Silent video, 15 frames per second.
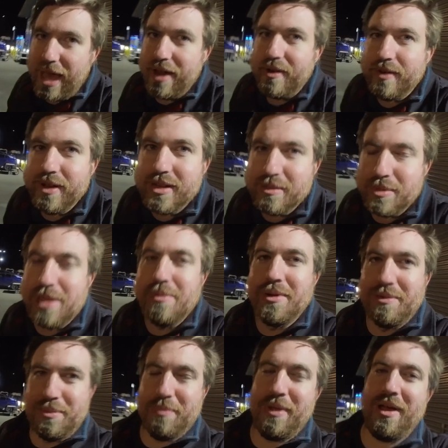battery to be able
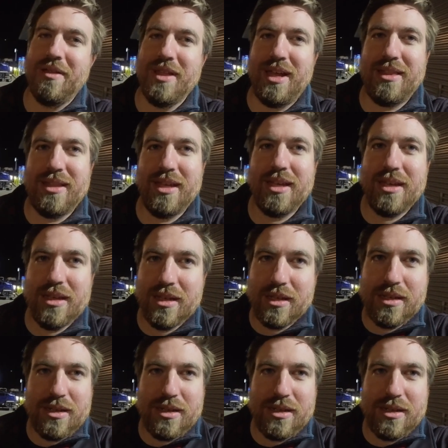to propel that thing